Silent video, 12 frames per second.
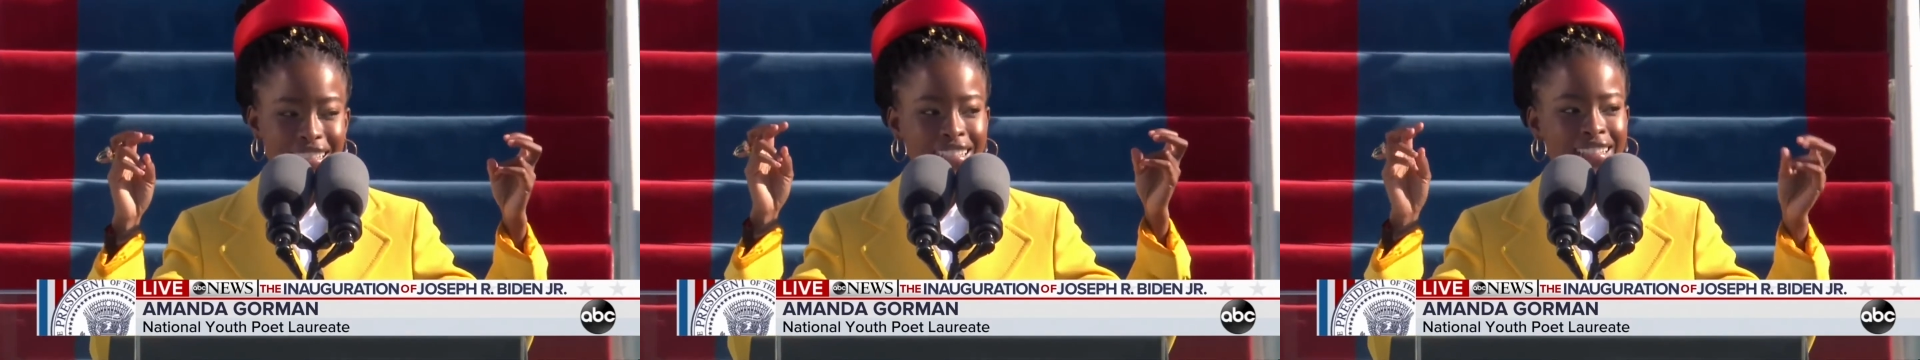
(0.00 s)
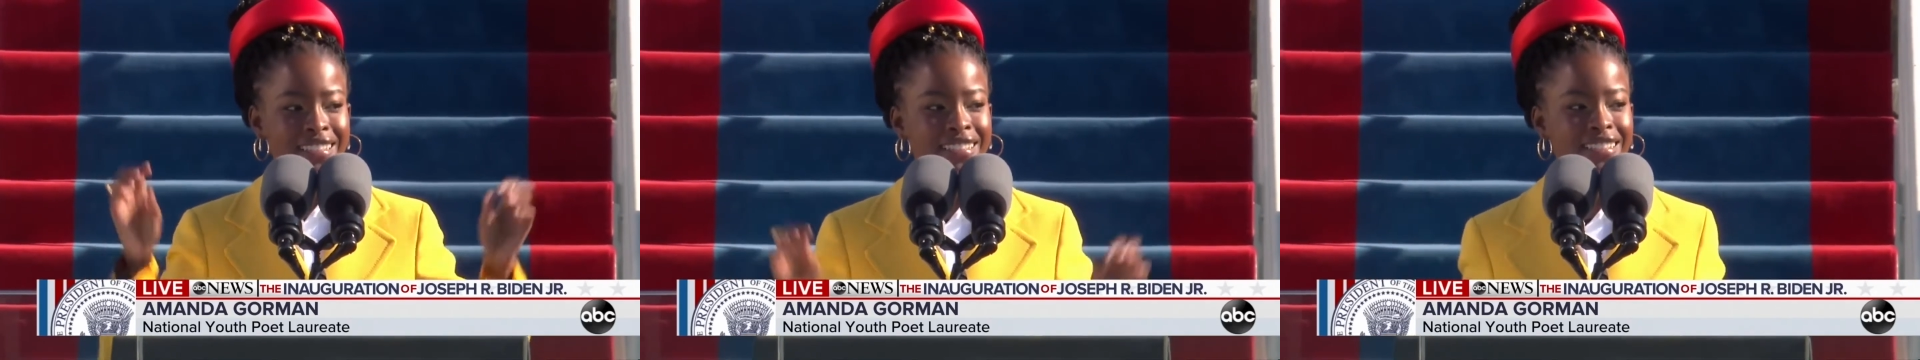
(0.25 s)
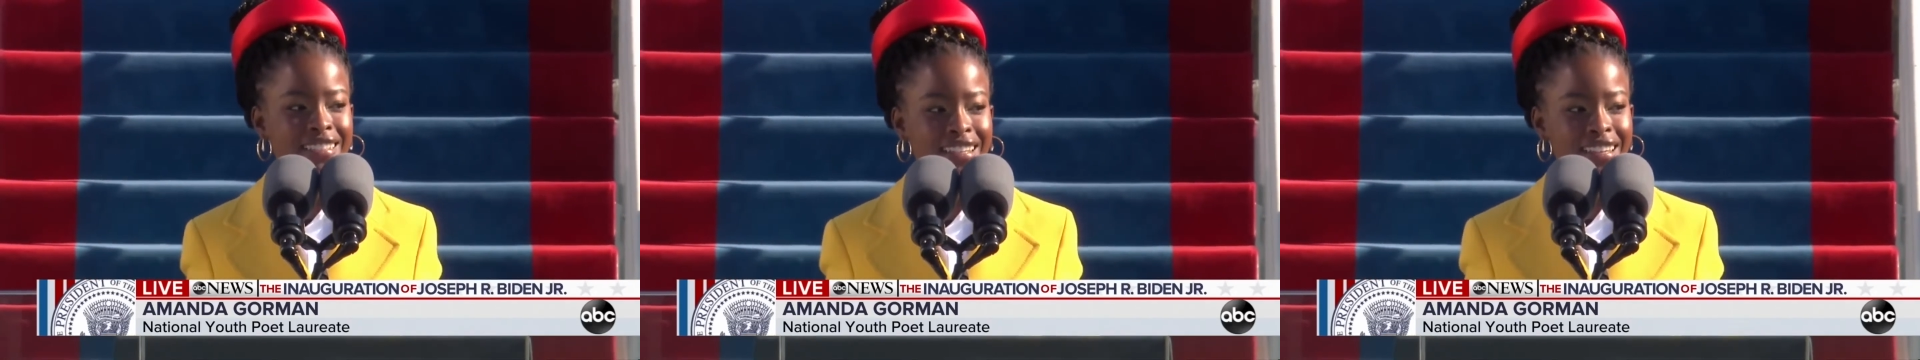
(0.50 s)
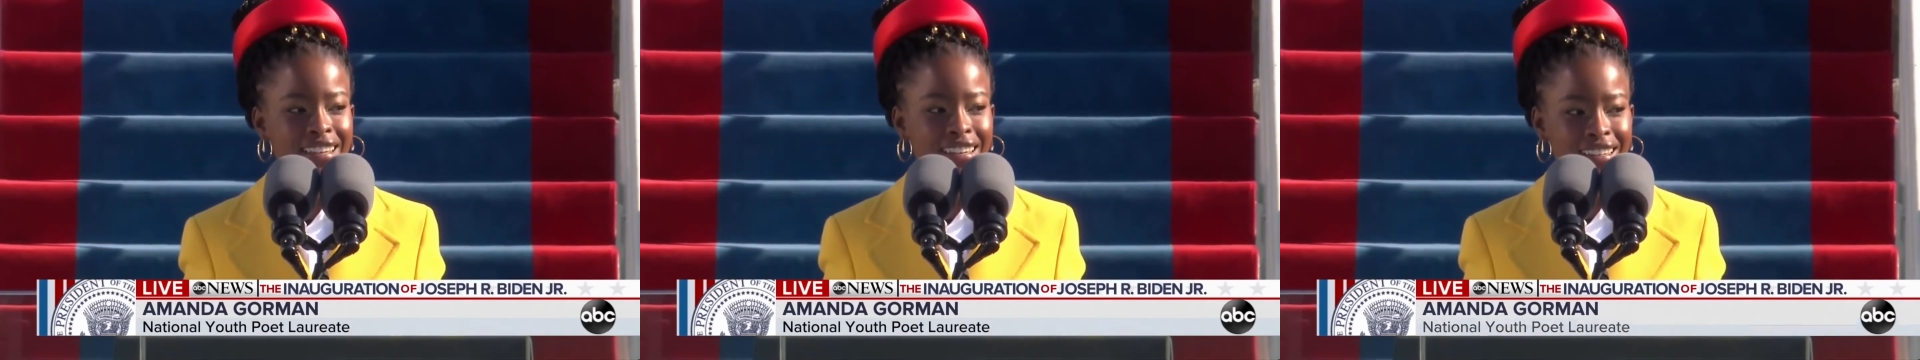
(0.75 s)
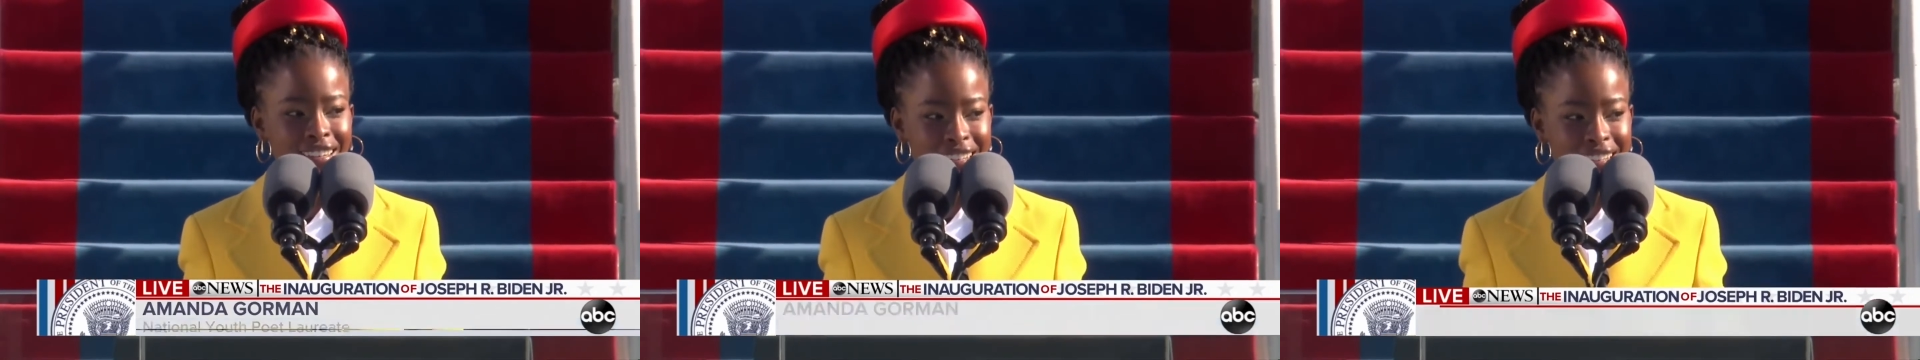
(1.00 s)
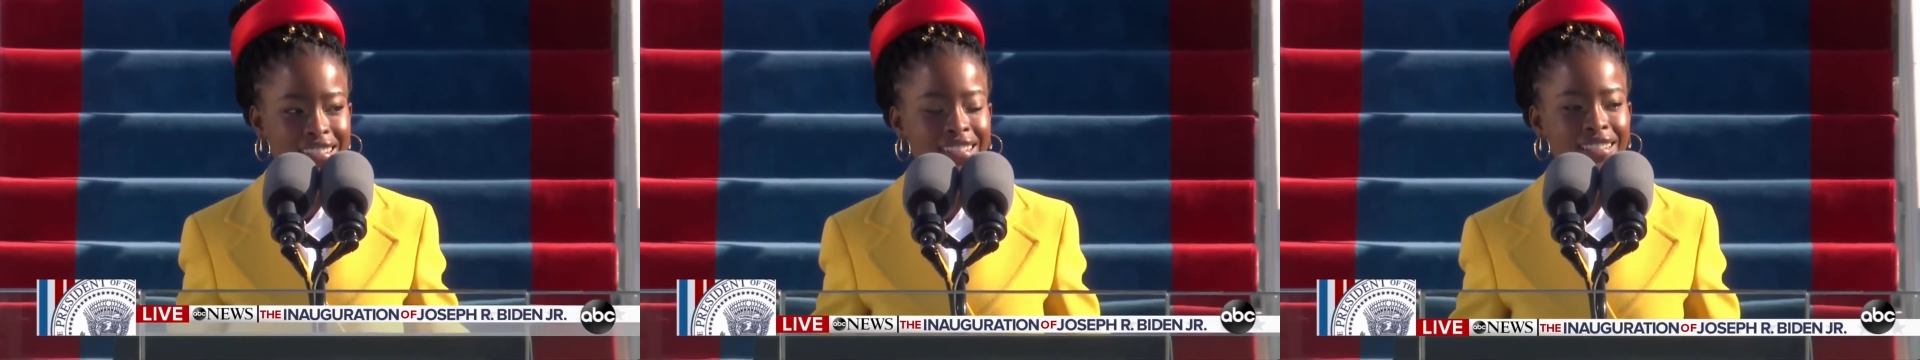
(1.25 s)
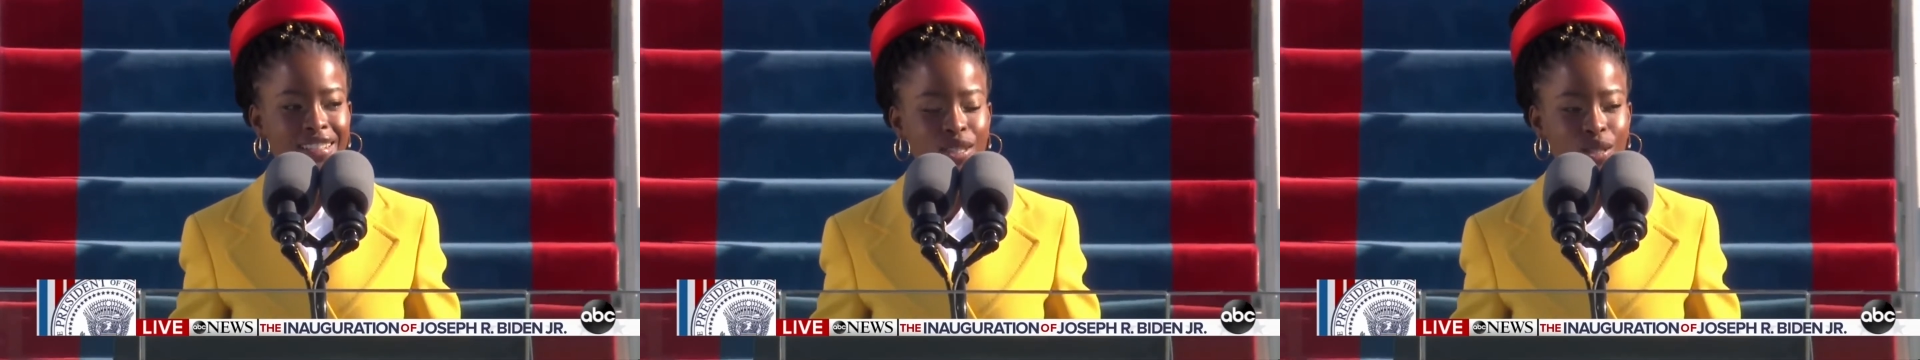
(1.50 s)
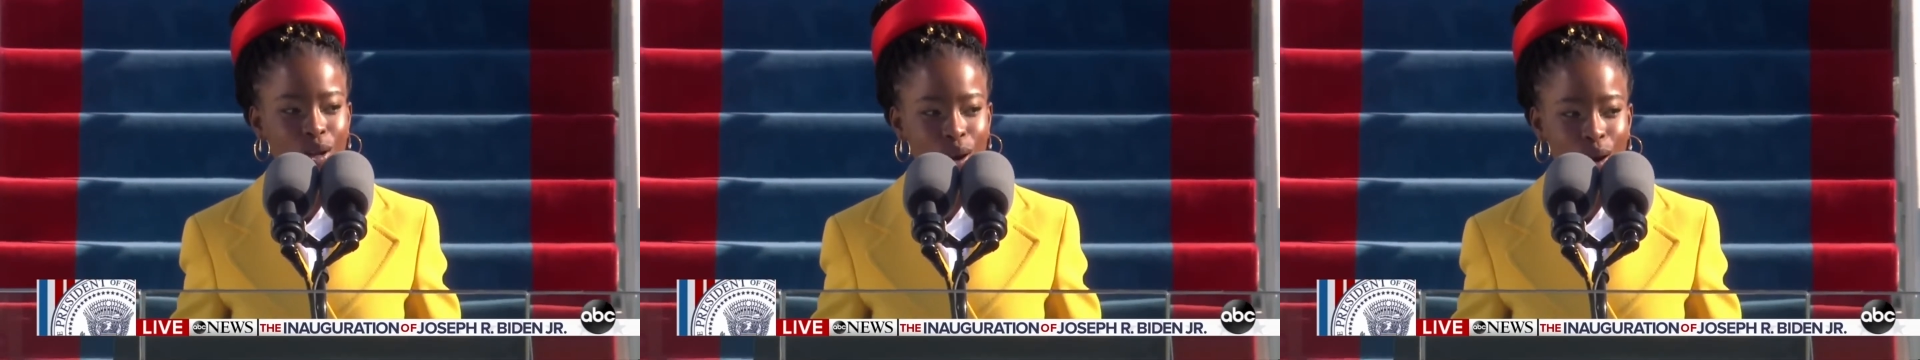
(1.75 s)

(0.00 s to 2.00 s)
isn't